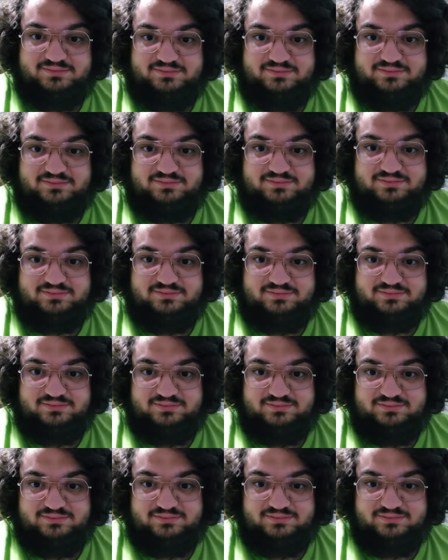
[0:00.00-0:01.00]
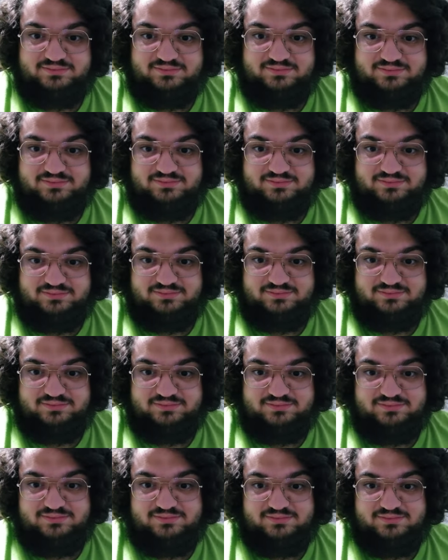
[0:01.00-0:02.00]

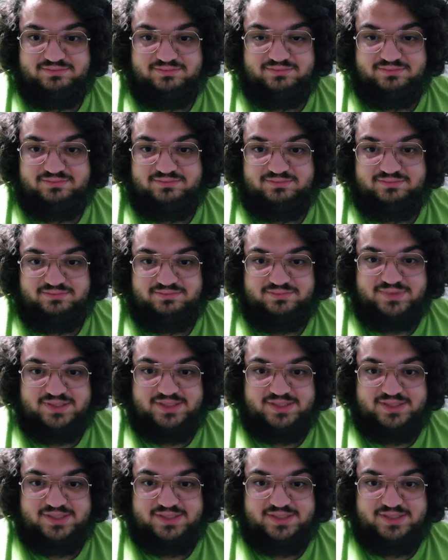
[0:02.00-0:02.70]
Nothing is said.